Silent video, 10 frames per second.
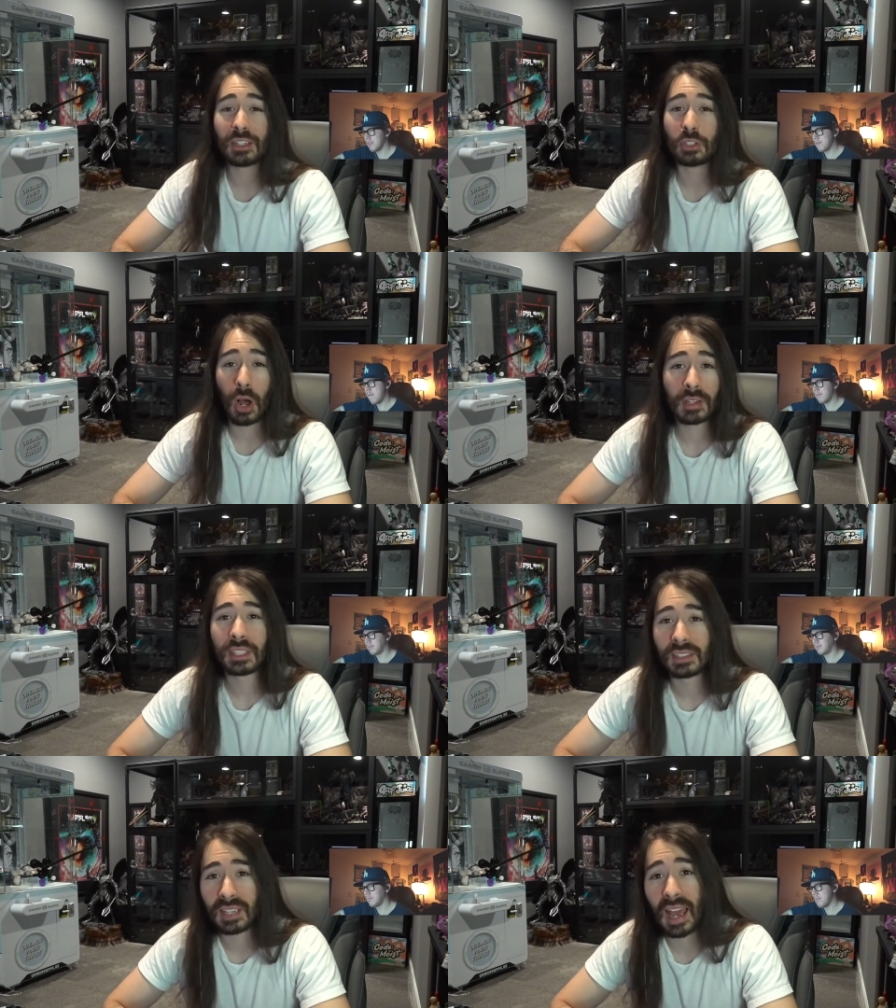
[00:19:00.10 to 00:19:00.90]

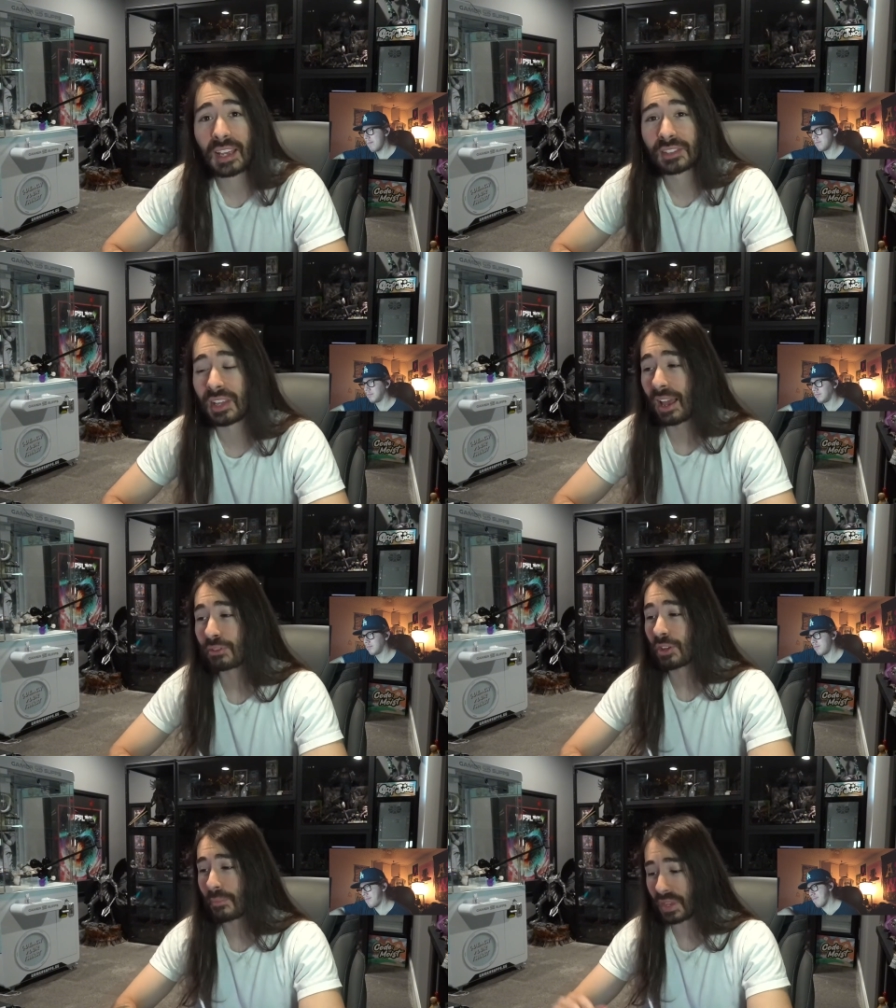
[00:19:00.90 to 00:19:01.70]
daunting task to
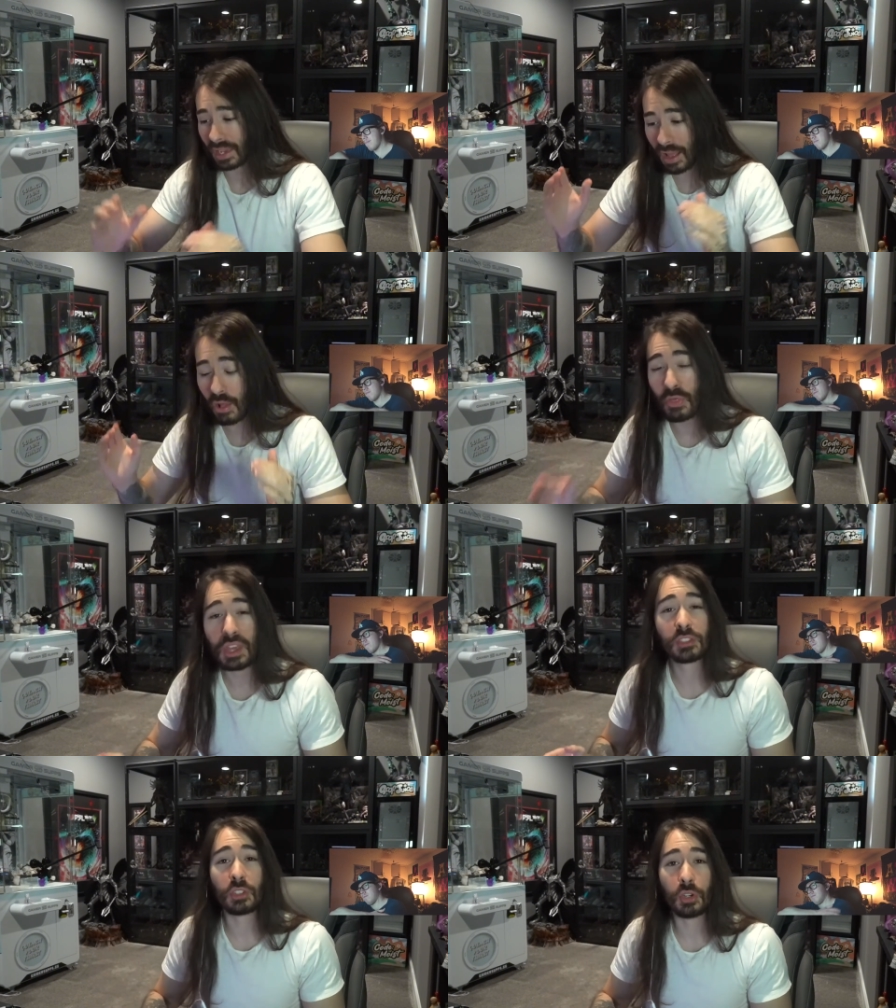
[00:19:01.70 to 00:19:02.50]
have something
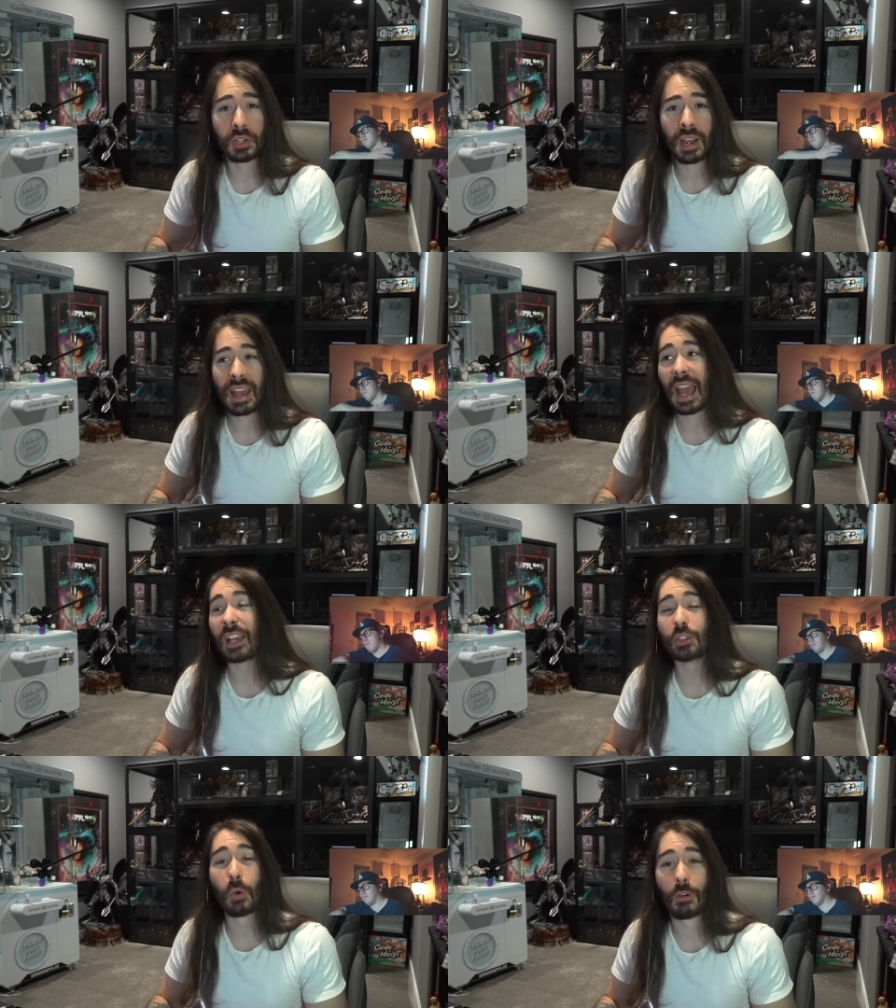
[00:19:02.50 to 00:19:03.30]
this good
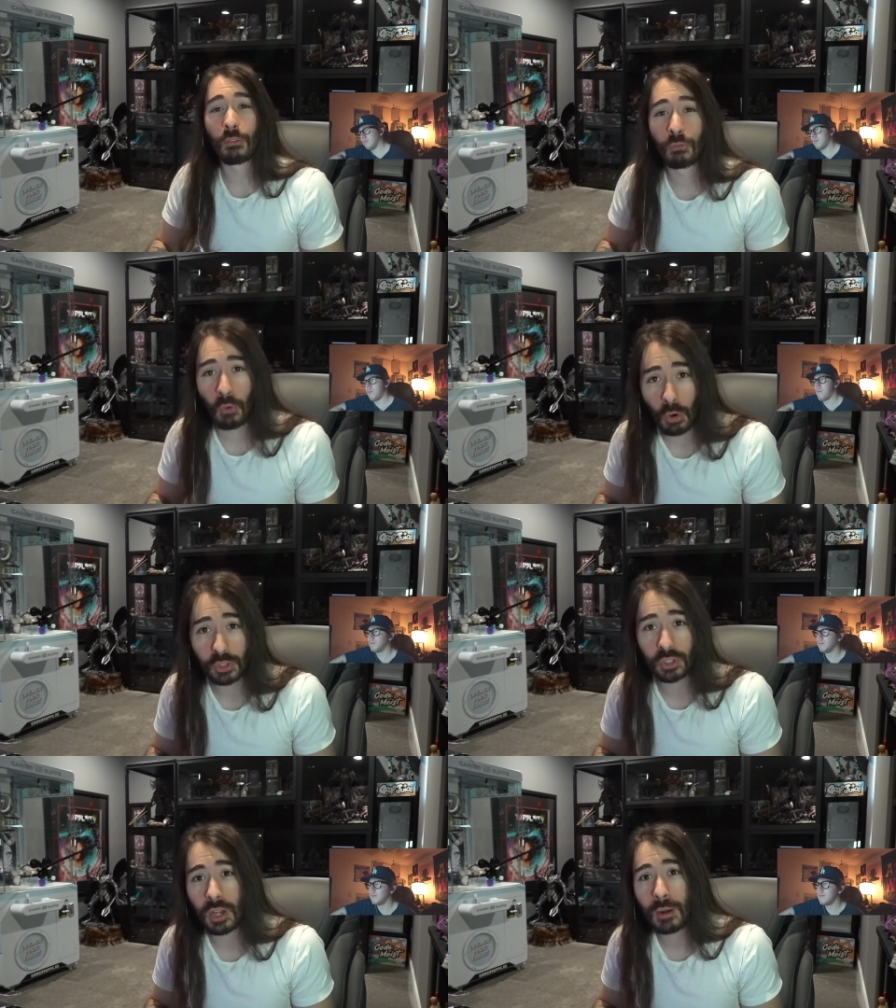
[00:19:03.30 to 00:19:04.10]
as your
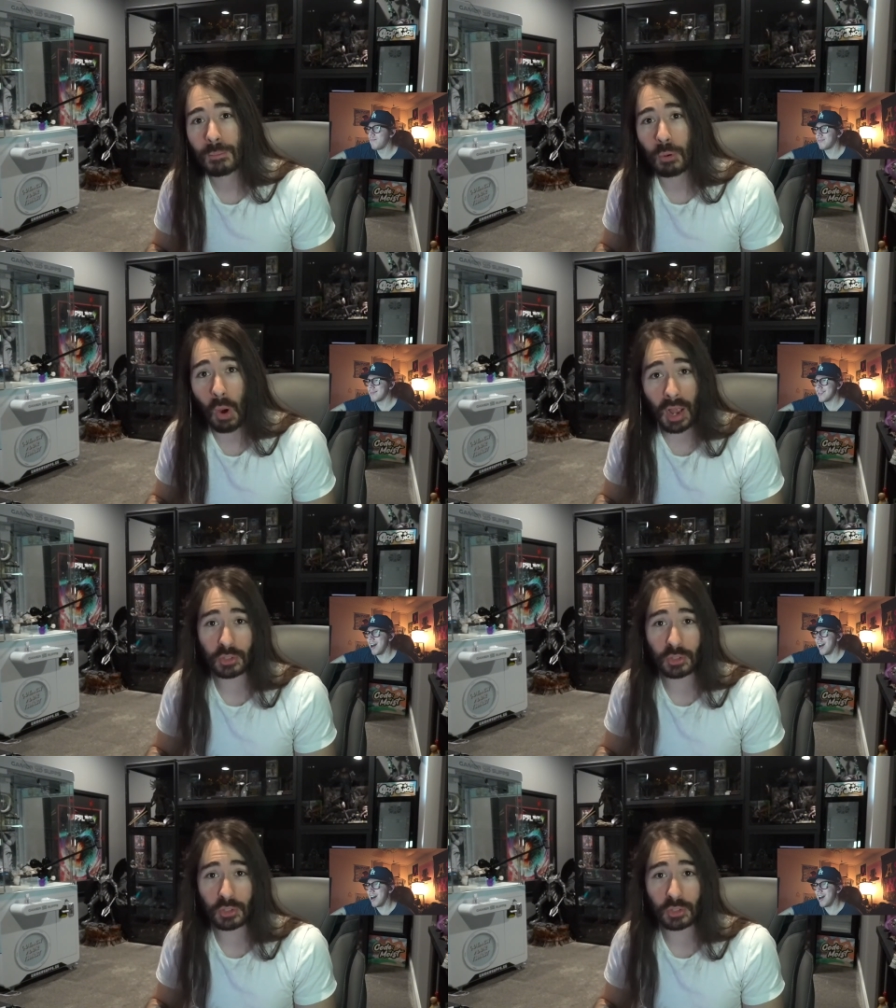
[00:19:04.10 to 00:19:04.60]
first project.